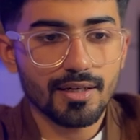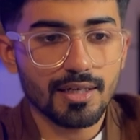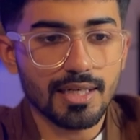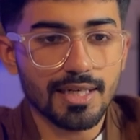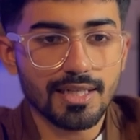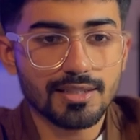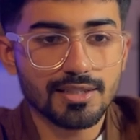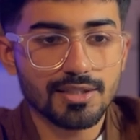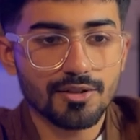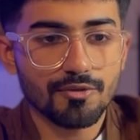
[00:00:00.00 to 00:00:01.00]

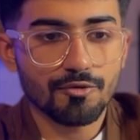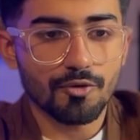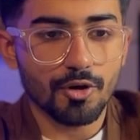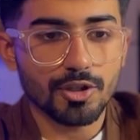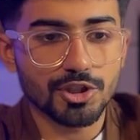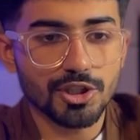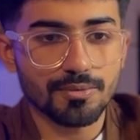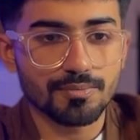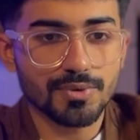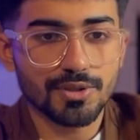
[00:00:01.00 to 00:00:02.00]
leads for
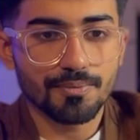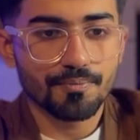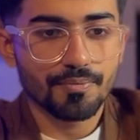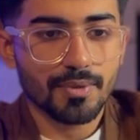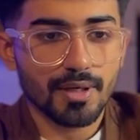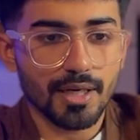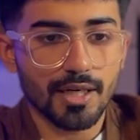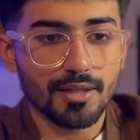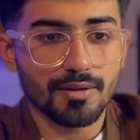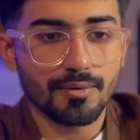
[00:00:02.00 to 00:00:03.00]
gyms
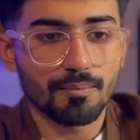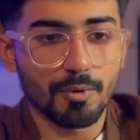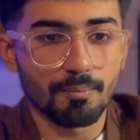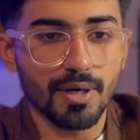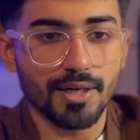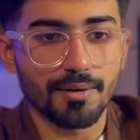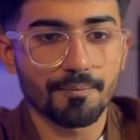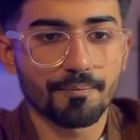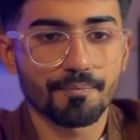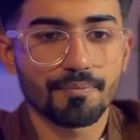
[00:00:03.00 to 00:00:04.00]
in Mumbai.
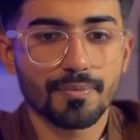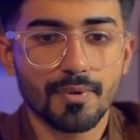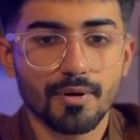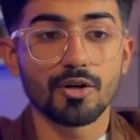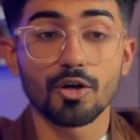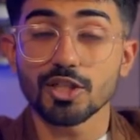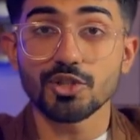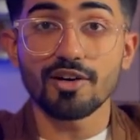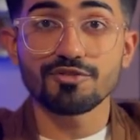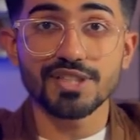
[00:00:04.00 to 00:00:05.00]
Okay,
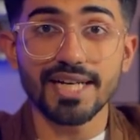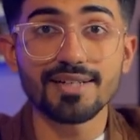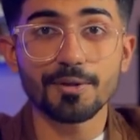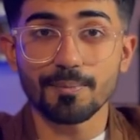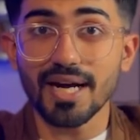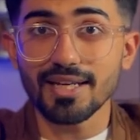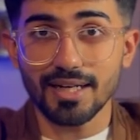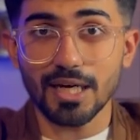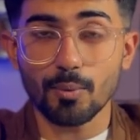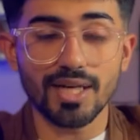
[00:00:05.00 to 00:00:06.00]
so I've sent my
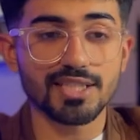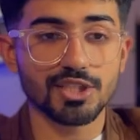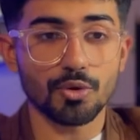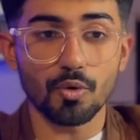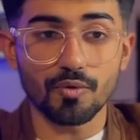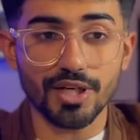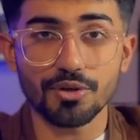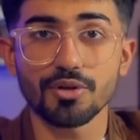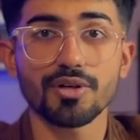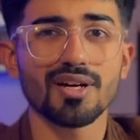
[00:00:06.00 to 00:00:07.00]
request over
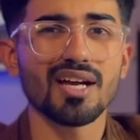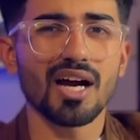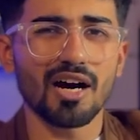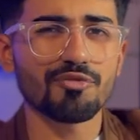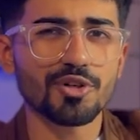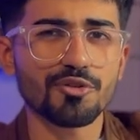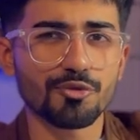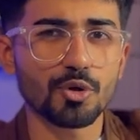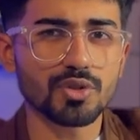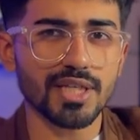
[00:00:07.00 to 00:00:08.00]
here. After a
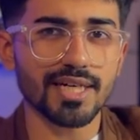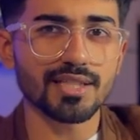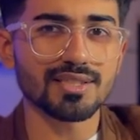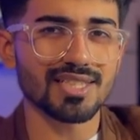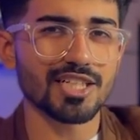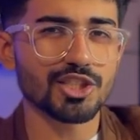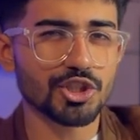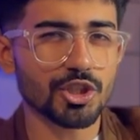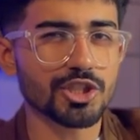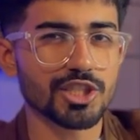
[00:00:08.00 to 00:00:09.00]
few seconds, it
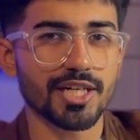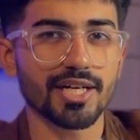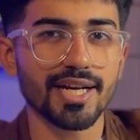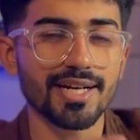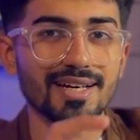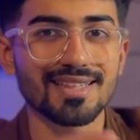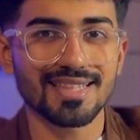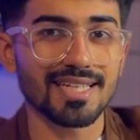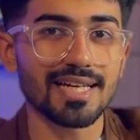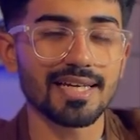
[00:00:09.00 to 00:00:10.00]
should generate
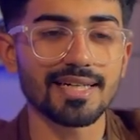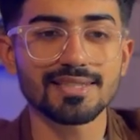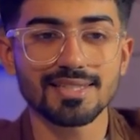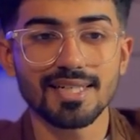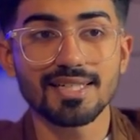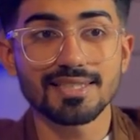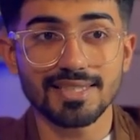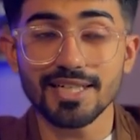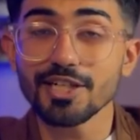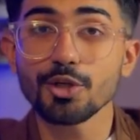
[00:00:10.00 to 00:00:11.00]
3 leads,
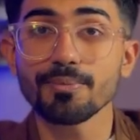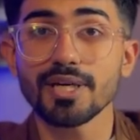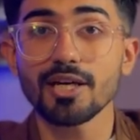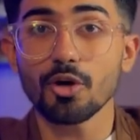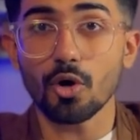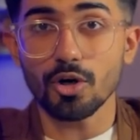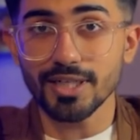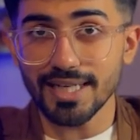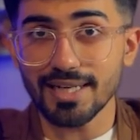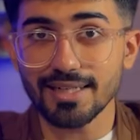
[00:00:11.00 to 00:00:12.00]
send it to me on
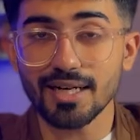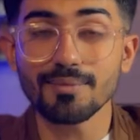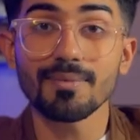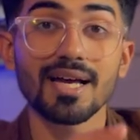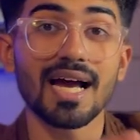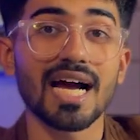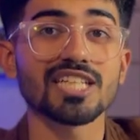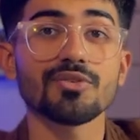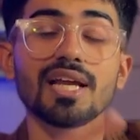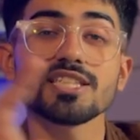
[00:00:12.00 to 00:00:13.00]
Telegram,
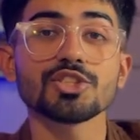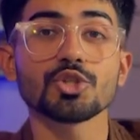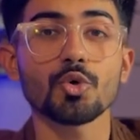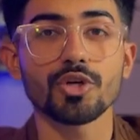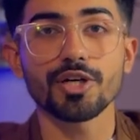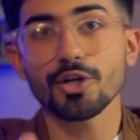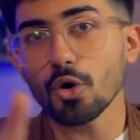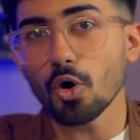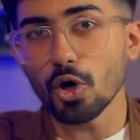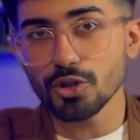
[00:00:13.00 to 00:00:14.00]
as well as store it
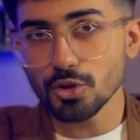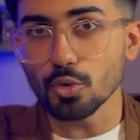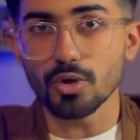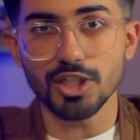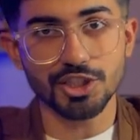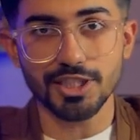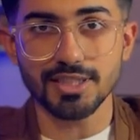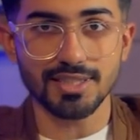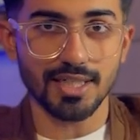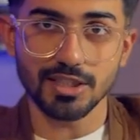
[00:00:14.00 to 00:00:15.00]
on Google
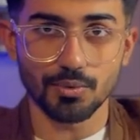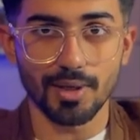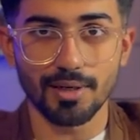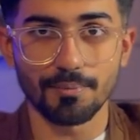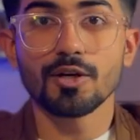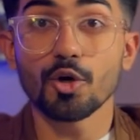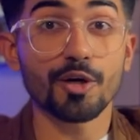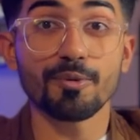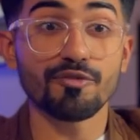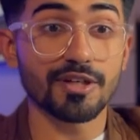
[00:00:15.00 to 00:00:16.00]
Sheets as well. Okay,
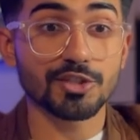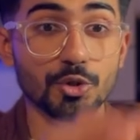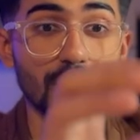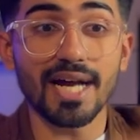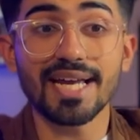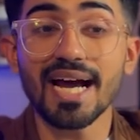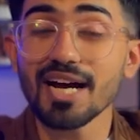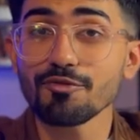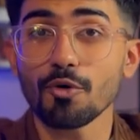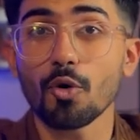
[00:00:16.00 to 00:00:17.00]
perfect. So I
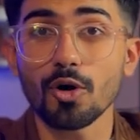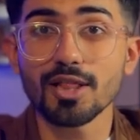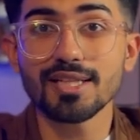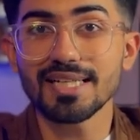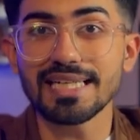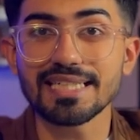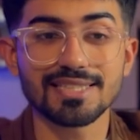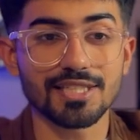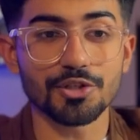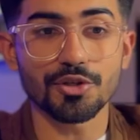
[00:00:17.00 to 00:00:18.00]
have all the leads
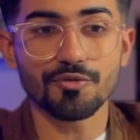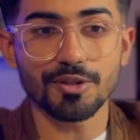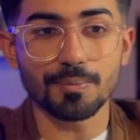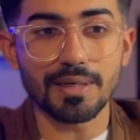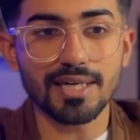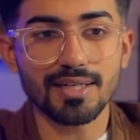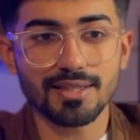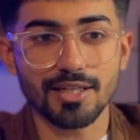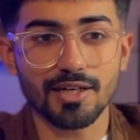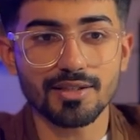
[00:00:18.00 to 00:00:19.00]
here with me.
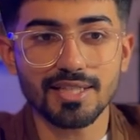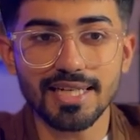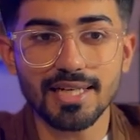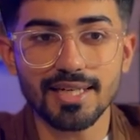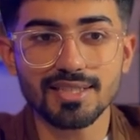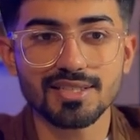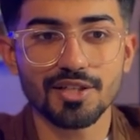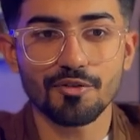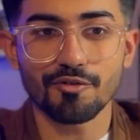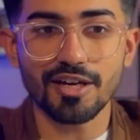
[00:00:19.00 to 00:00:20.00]
There are 3 leads,
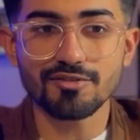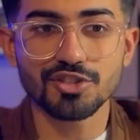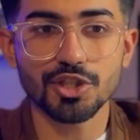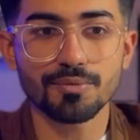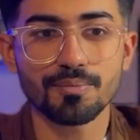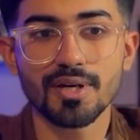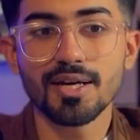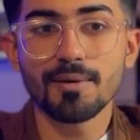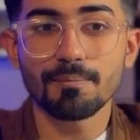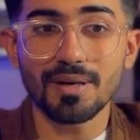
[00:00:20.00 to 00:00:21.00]
Waves Gym,
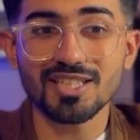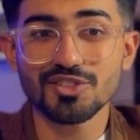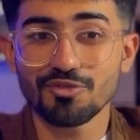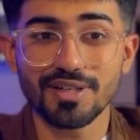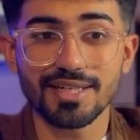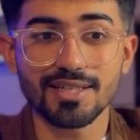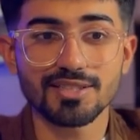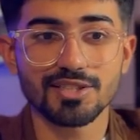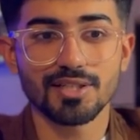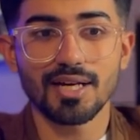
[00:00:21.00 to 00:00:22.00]
Plus
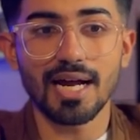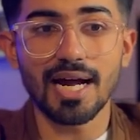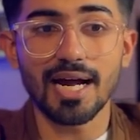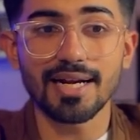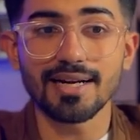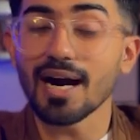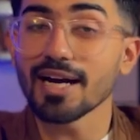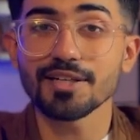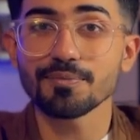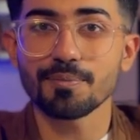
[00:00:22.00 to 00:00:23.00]
Fitness, and
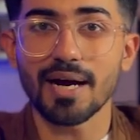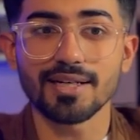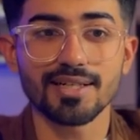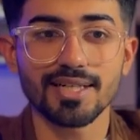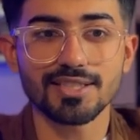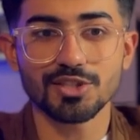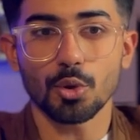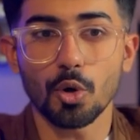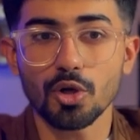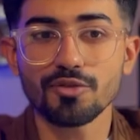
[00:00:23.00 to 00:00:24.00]
Iron Paradise.
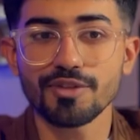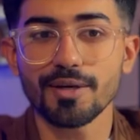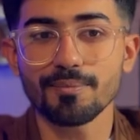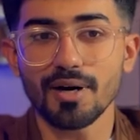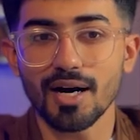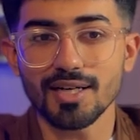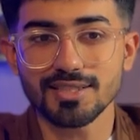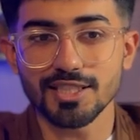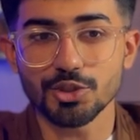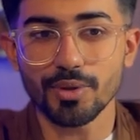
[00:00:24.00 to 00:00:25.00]
All of them are
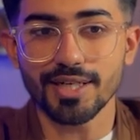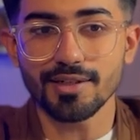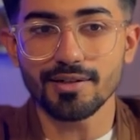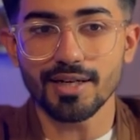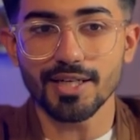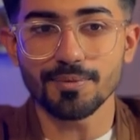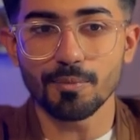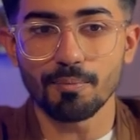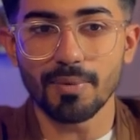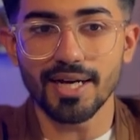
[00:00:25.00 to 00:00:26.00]
situated in
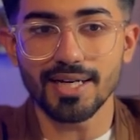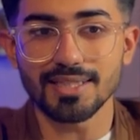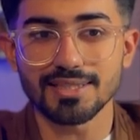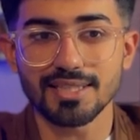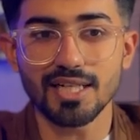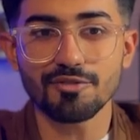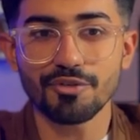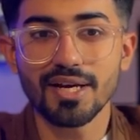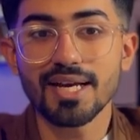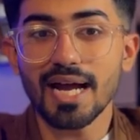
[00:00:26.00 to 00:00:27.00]
Mumbai itself.
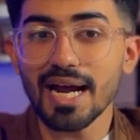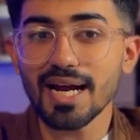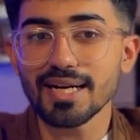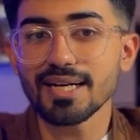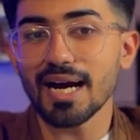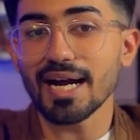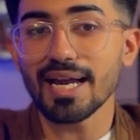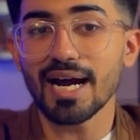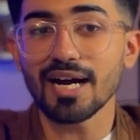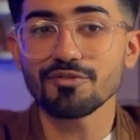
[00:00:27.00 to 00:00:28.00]
And I
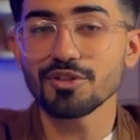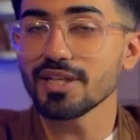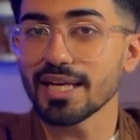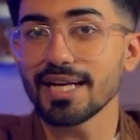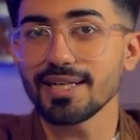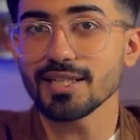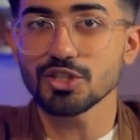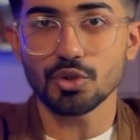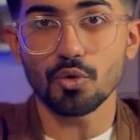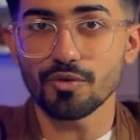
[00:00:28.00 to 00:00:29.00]
have the
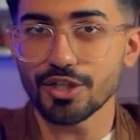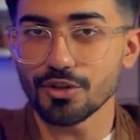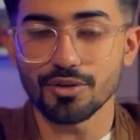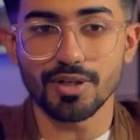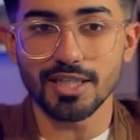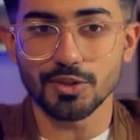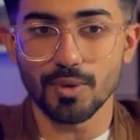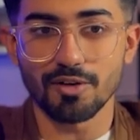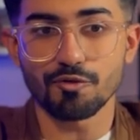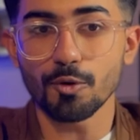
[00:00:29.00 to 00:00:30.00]
ratings over here as
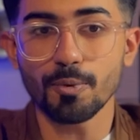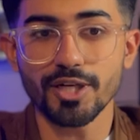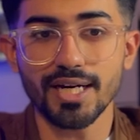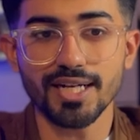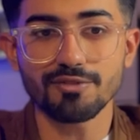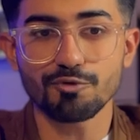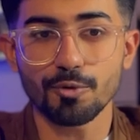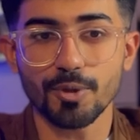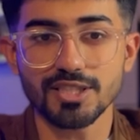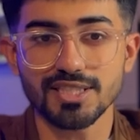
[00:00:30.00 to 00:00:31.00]
well, 4.9,
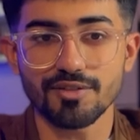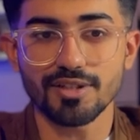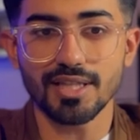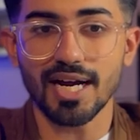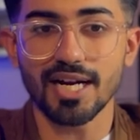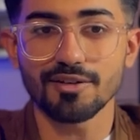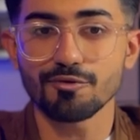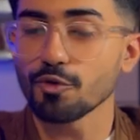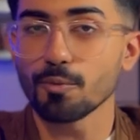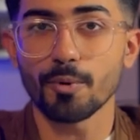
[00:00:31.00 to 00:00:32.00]
4.7, and
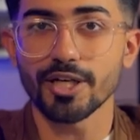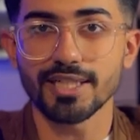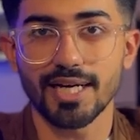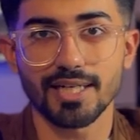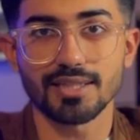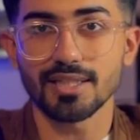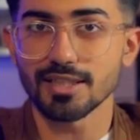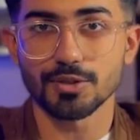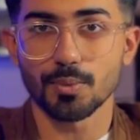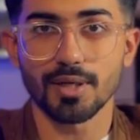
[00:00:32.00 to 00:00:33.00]
4.9
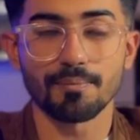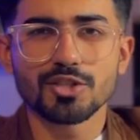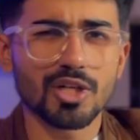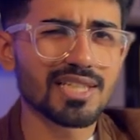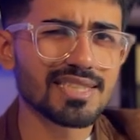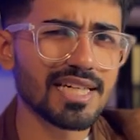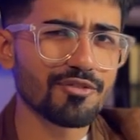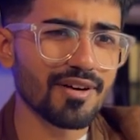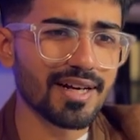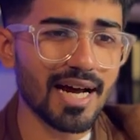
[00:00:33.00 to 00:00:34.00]
as well. So let's see if
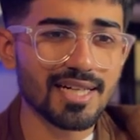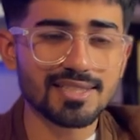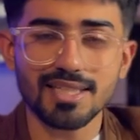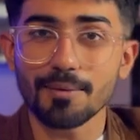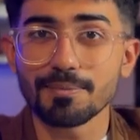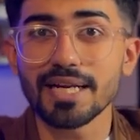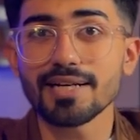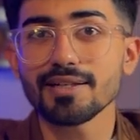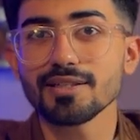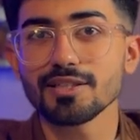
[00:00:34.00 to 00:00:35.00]
it has
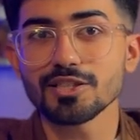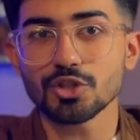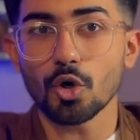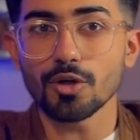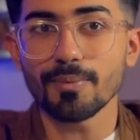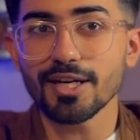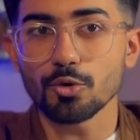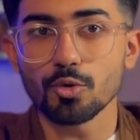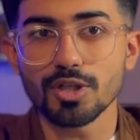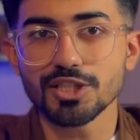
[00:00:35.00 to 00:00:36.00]
updated this on my
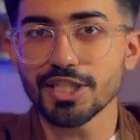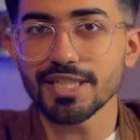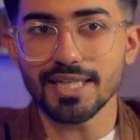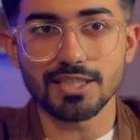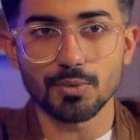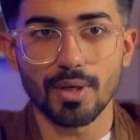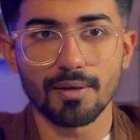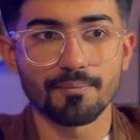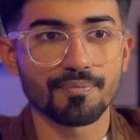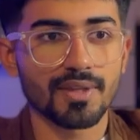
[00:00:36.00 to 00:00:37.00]
Google Sheet as well.
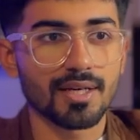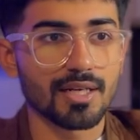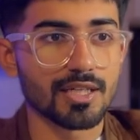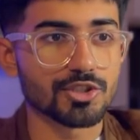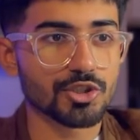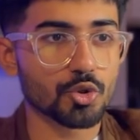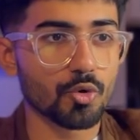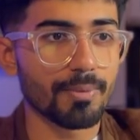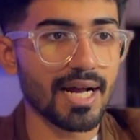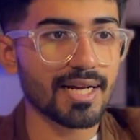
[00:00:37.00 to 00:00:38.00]
Let's just go
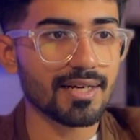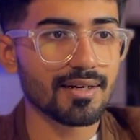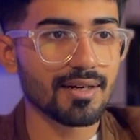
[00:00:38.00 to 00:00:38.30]
back,